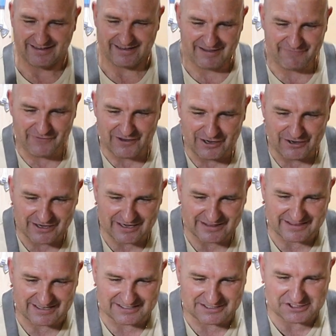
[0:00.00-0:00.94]
If you look
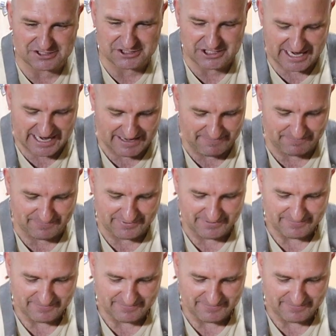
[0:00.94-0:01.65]
at this shape,